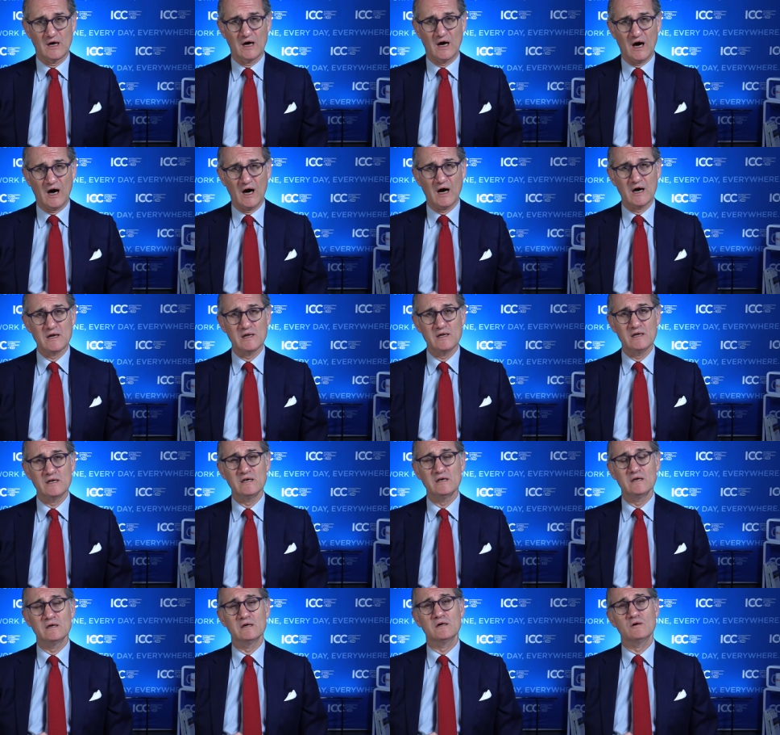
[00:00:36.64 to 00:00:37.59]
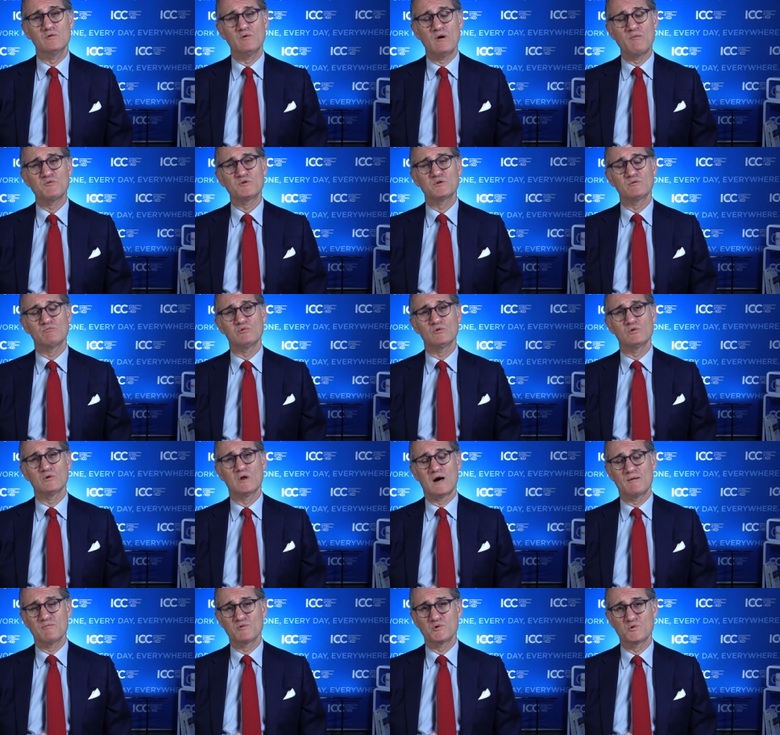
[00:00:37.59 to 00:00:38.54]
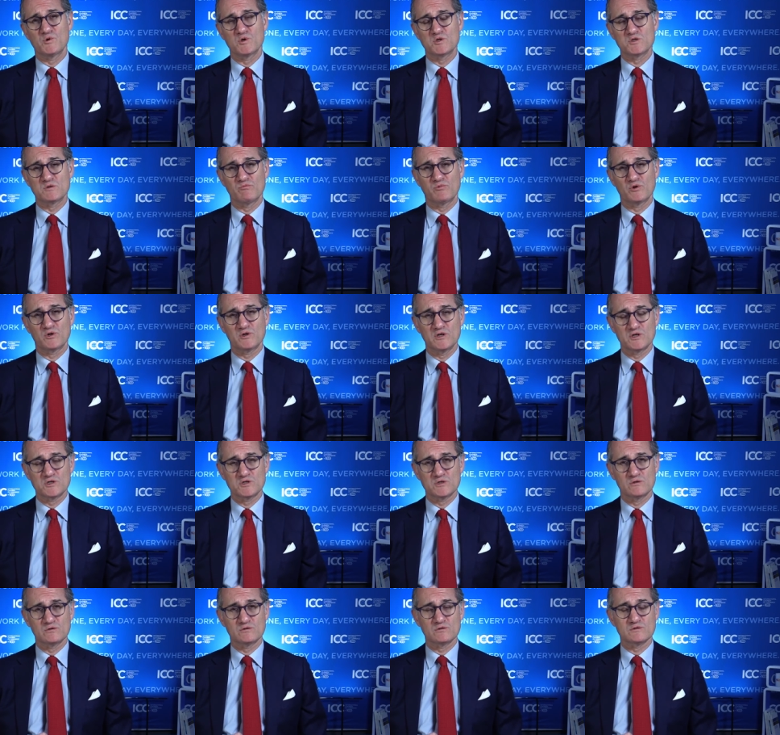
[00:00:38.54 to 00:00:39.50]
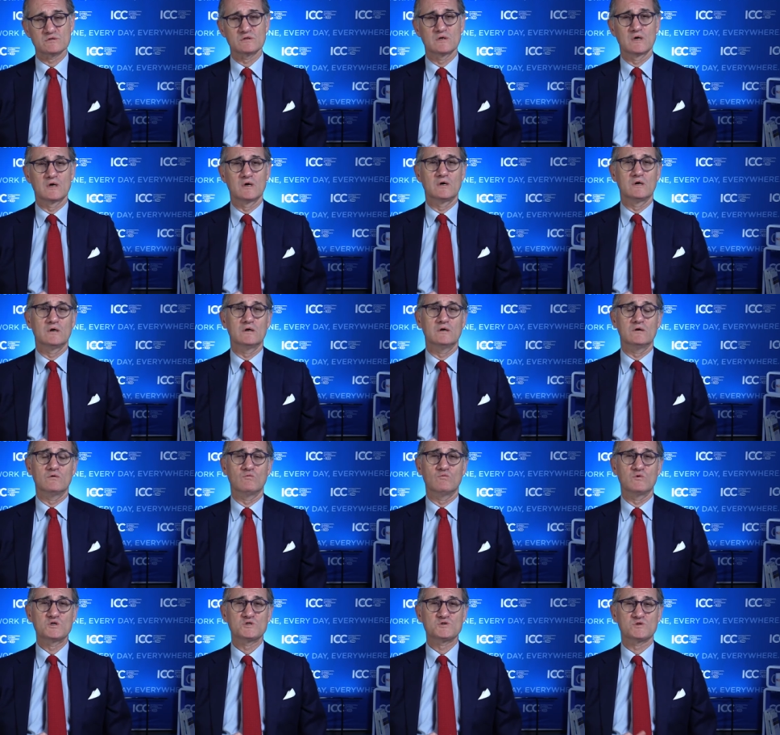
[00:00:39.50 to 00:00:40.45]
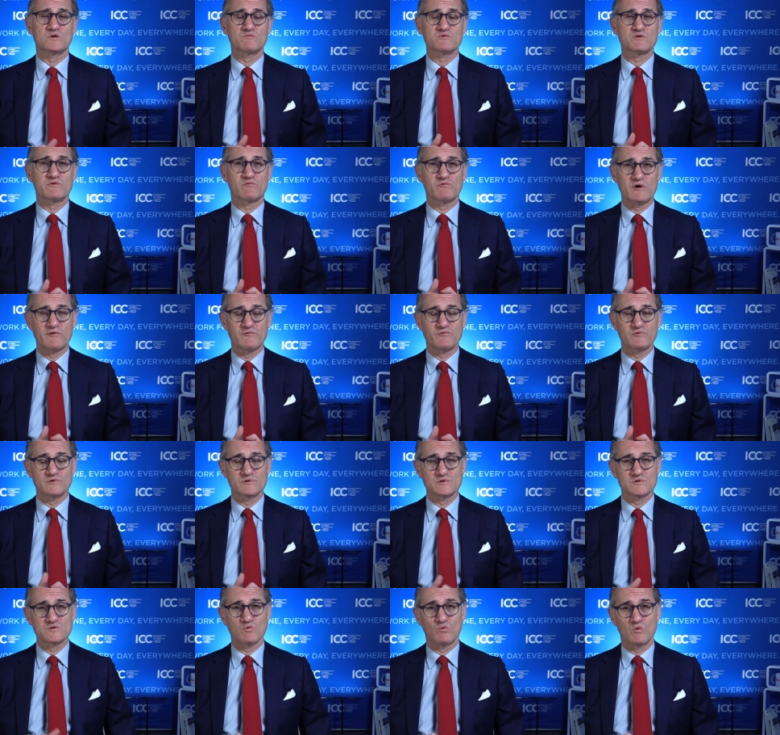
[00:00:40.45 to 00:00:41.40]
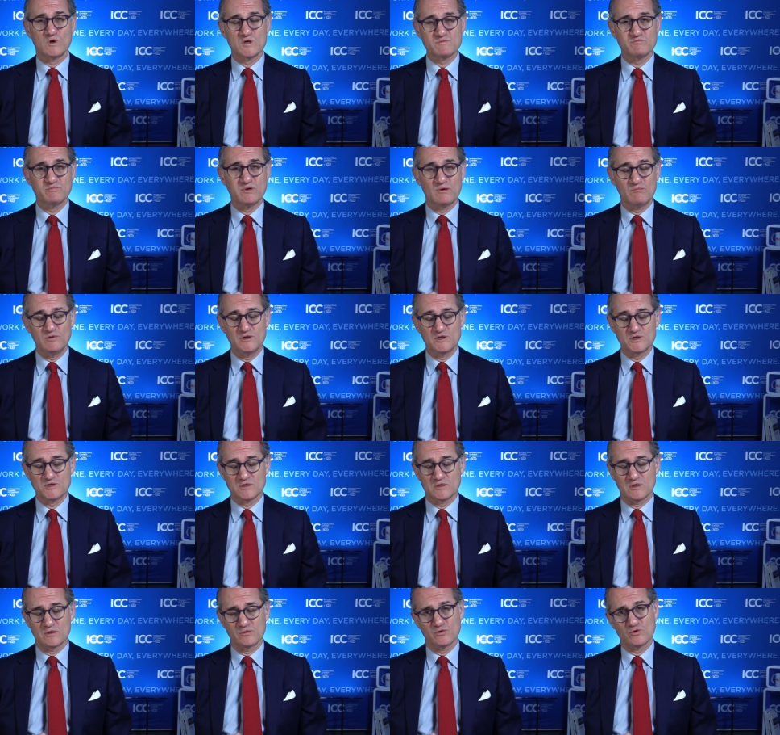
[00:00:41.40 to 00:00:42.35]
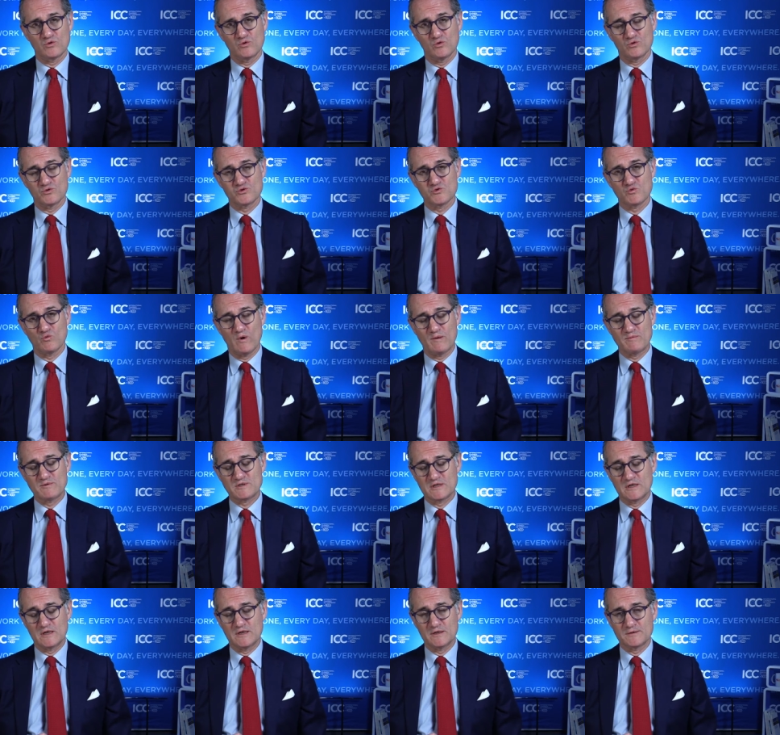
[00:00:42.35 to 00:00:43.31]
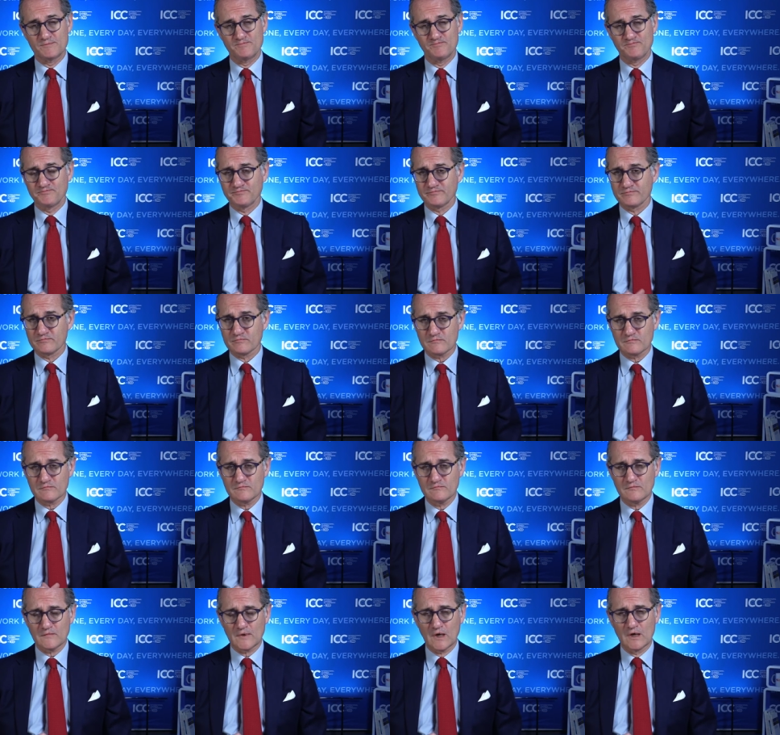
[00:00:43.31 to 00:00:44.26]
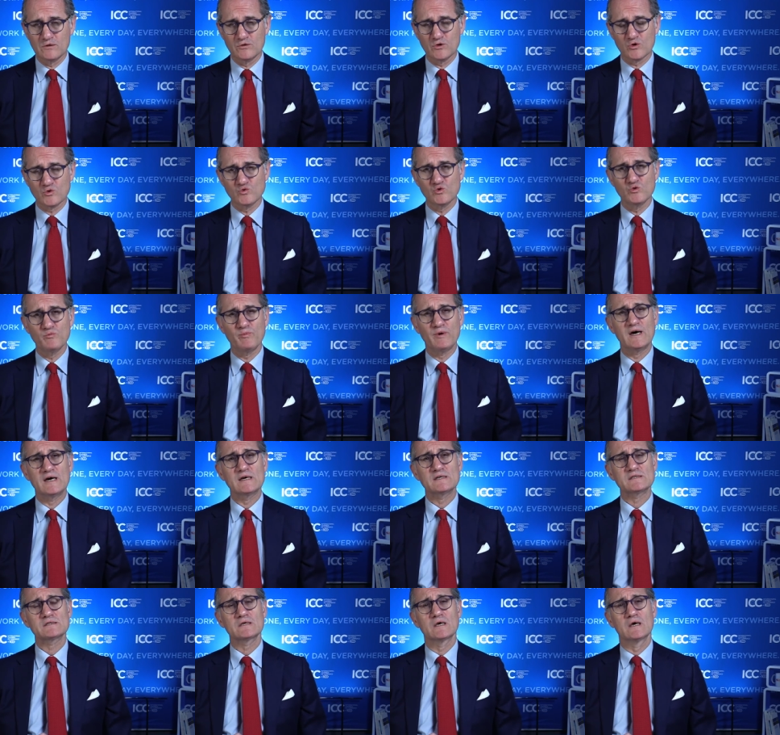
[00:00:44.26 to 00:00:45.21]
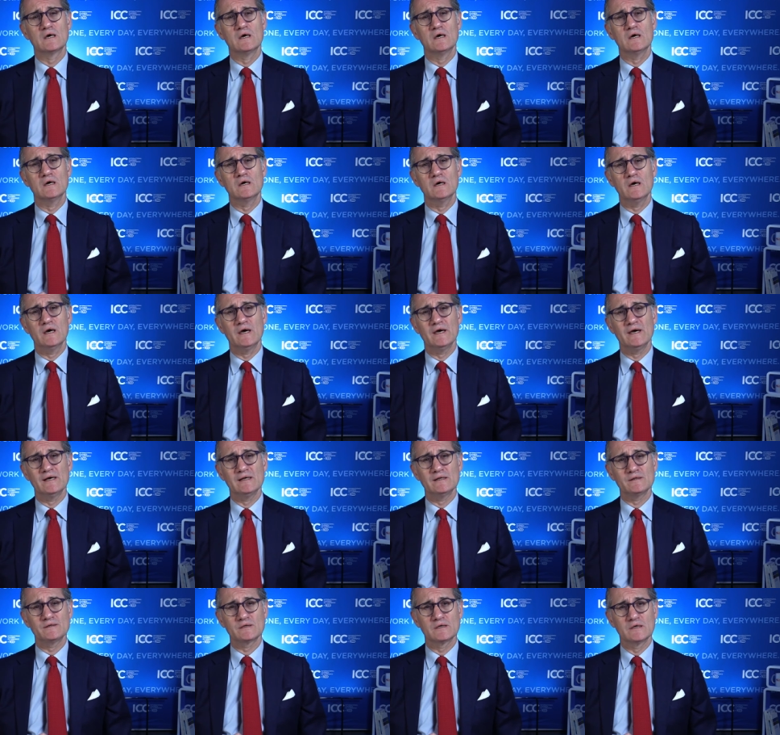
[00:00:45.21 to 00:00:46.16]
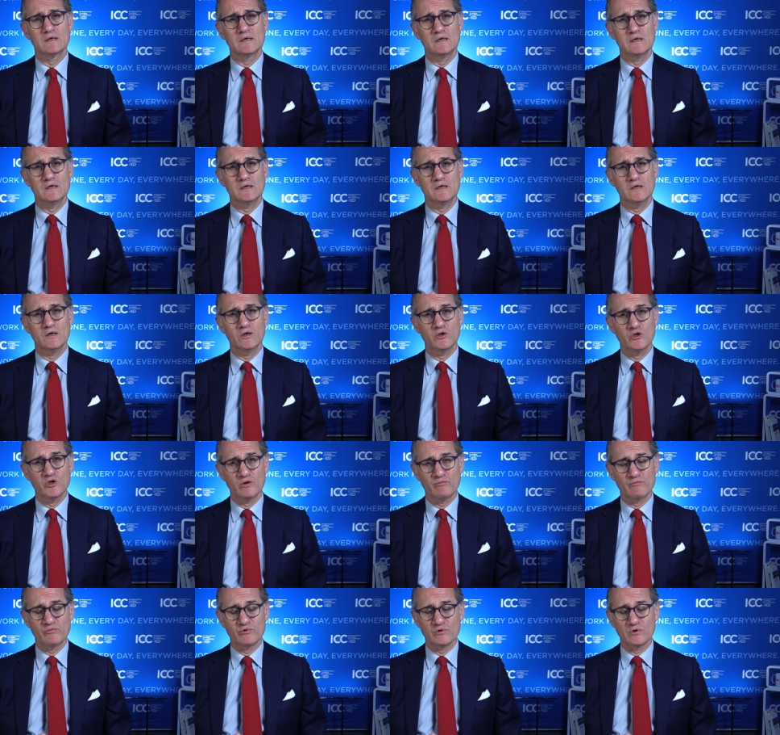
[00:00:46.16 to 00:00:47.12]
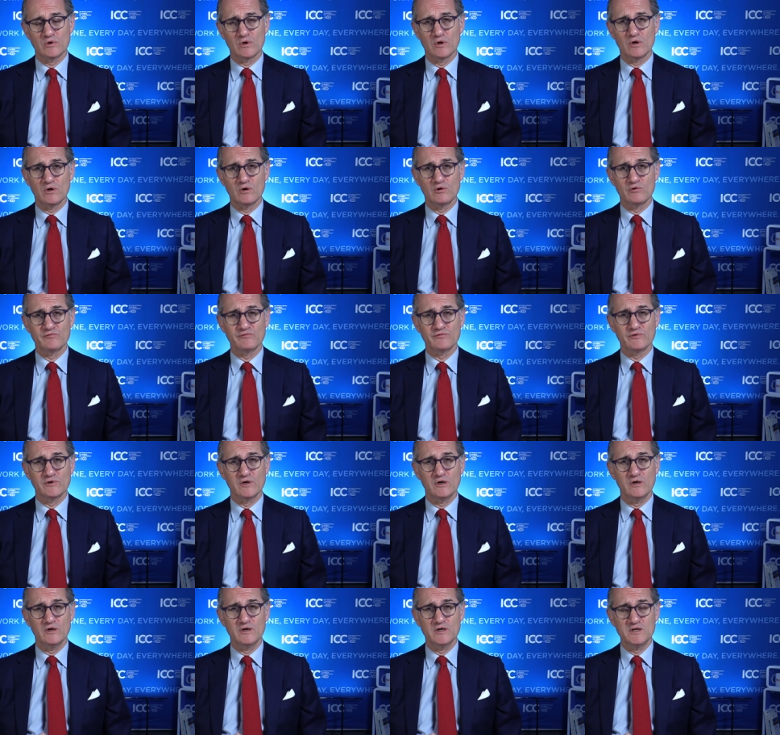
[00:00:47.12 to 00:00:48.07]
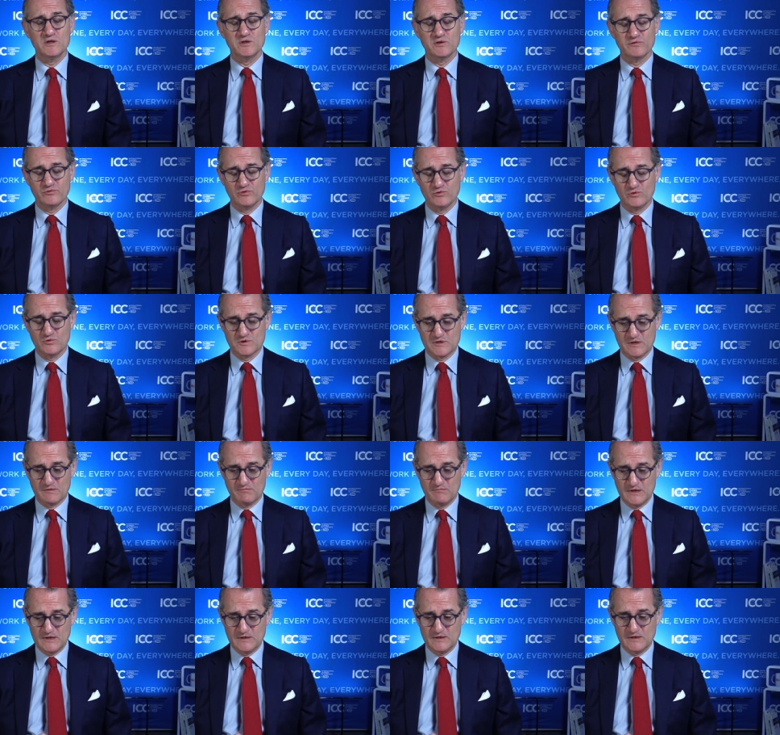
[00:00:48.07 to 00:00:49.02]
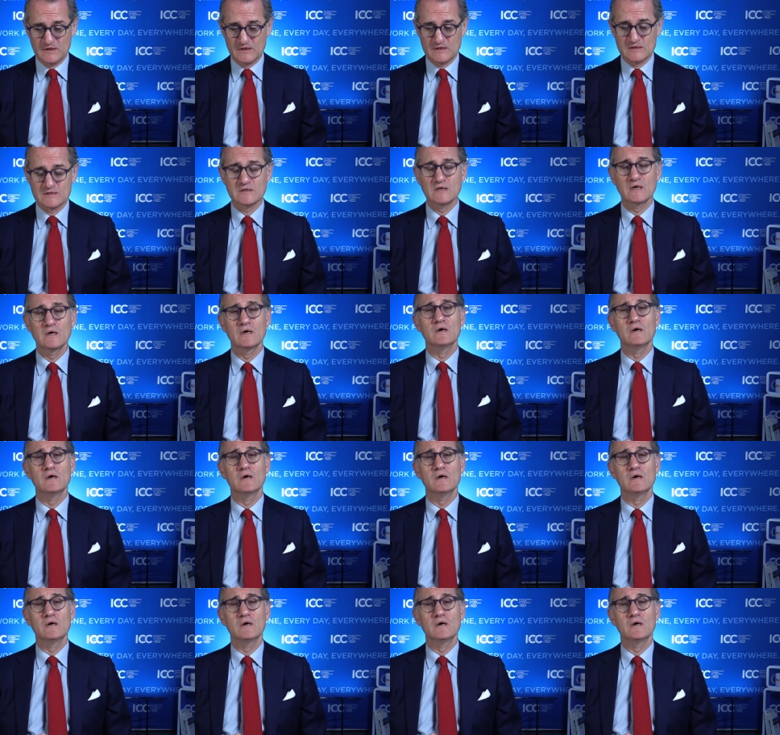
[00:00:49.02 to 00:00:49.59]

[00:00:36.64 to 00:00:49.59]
highly uh, reputable arbitration practitioners, uh, which terms of reference was published on the court's website. The group has uh, held uh, a number of uh, interviews and meetings,